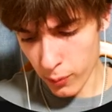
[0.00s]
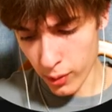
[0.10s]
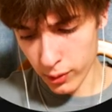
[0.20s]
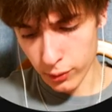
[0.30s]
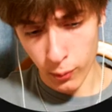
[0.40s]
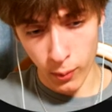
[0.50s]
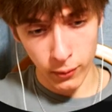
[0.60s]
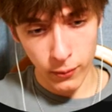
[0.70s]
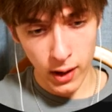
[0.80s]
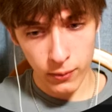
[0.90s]
point one
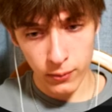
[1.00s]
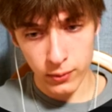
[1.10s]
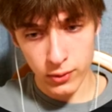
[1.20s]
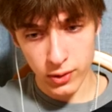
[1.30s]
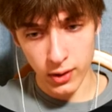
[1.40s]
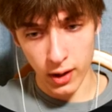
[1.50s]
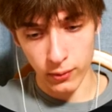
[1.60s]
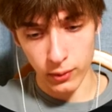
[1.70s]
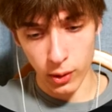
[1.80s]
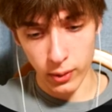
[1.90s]
five, just kind
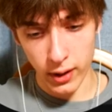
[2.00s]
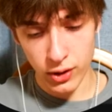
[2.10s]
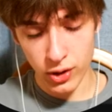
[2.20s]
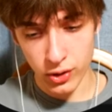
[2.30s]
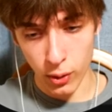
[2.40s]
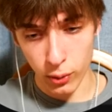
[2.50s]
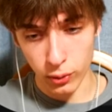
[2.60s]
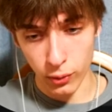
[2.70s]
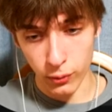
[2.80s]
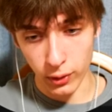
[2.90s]
of lower. It's just going
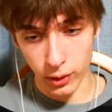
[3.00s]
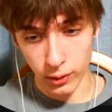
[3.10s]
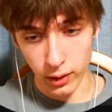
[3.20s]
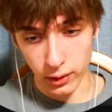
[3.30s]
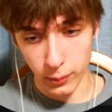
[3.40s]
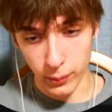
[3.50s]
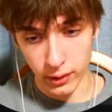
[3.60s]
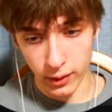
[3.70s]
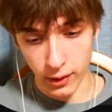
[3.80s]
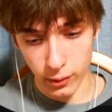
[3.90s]
to flicker a little bit
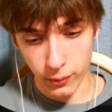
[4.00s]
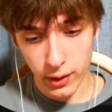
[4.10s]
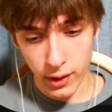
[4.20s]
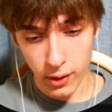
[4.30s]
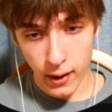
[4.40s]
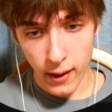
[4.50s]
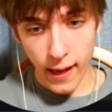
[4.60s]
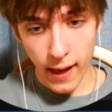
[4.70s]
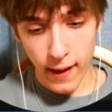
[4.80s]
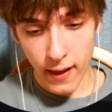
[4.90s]
in our video.
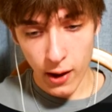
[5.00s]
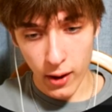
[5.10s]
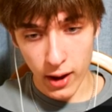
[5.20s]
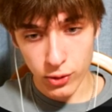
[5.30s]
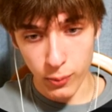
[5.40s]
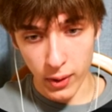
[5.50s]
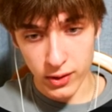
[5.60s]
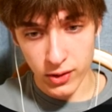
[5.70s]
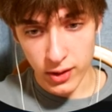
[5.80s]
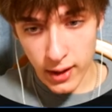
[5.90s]
And now, as you might
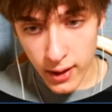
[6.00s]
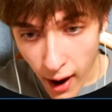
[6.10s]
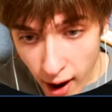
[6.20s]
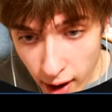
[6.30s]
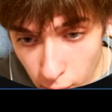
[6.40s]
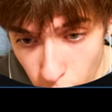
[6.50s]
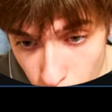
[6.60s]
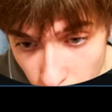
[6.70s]
see, I do